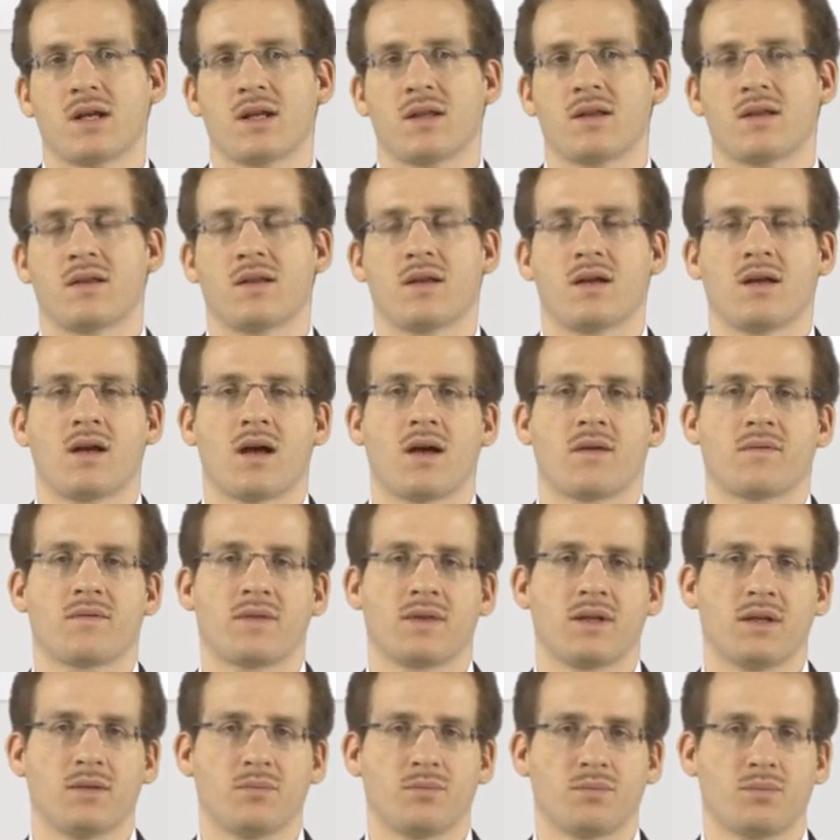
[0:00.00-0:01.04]
and they have
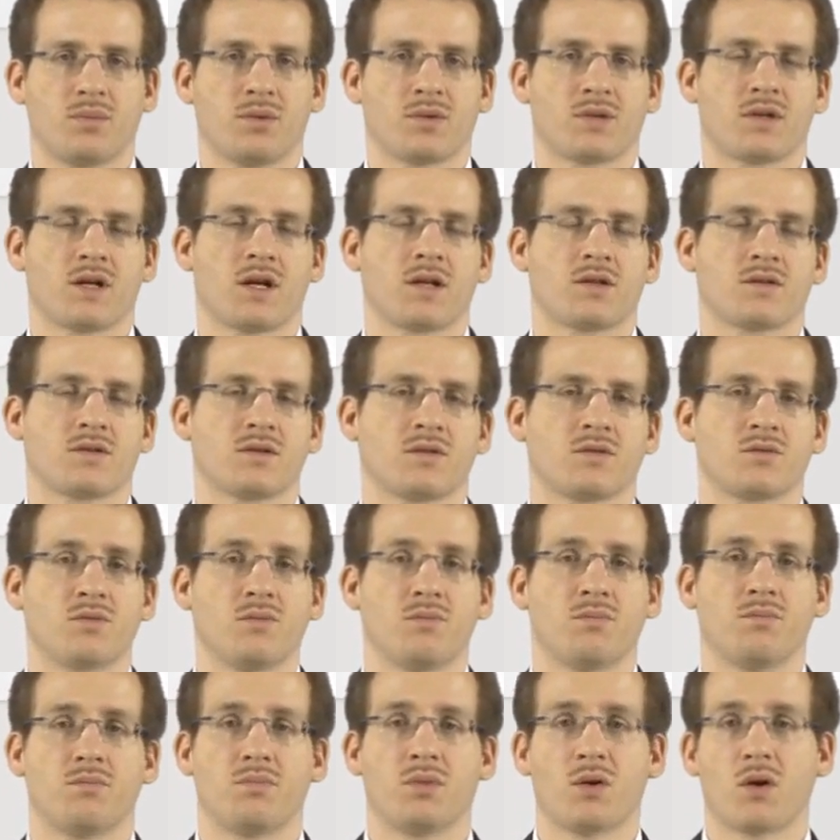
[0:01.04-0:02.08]
the potential to
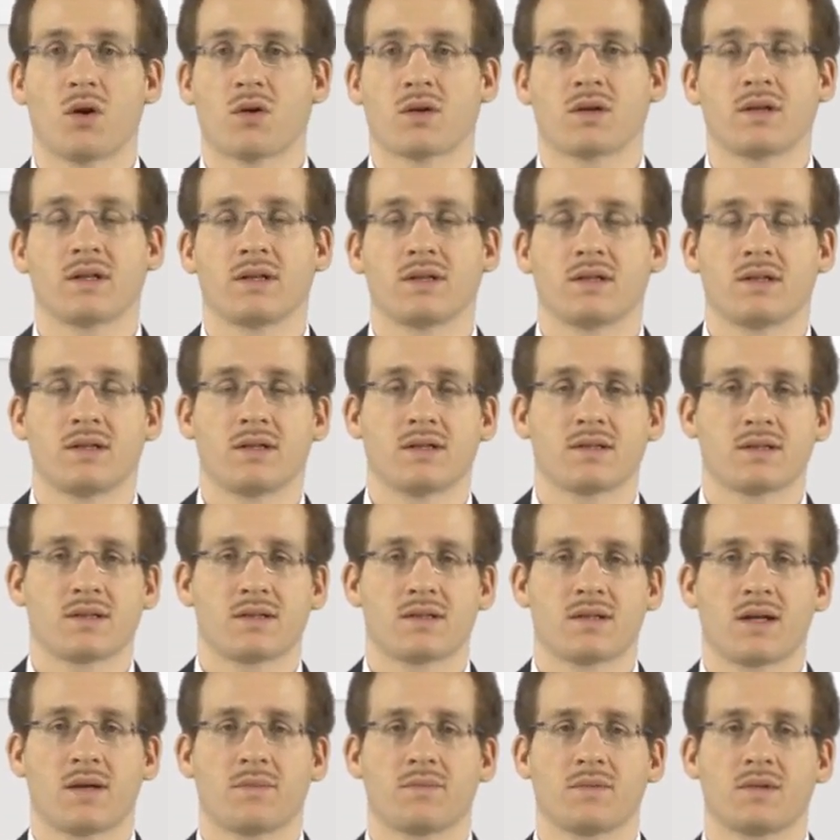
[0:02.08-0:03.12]
block in this
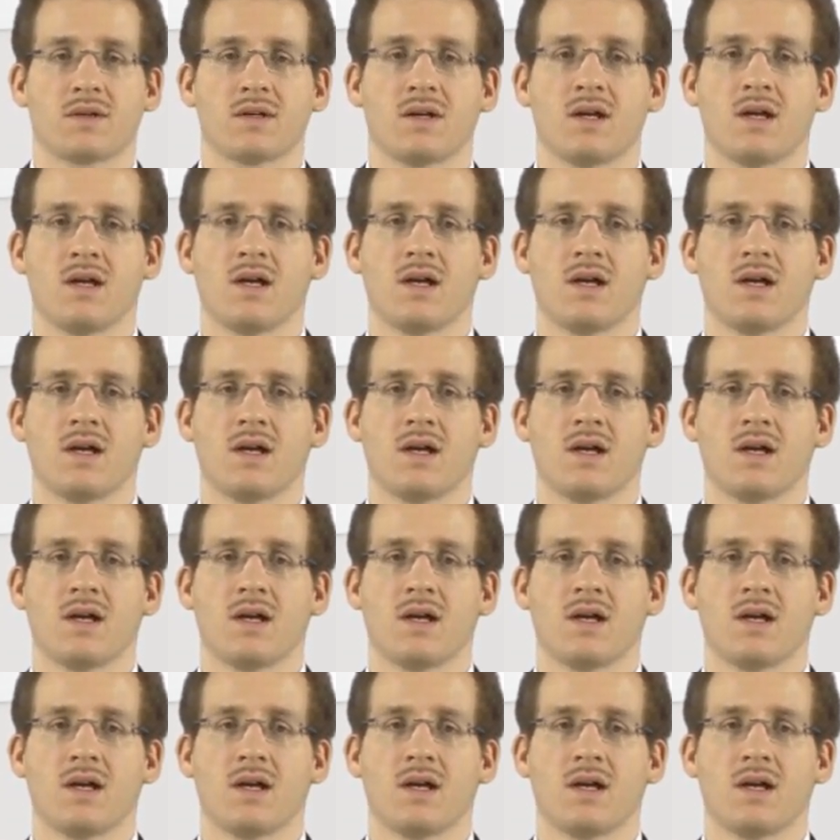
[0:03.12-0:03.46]
attempt.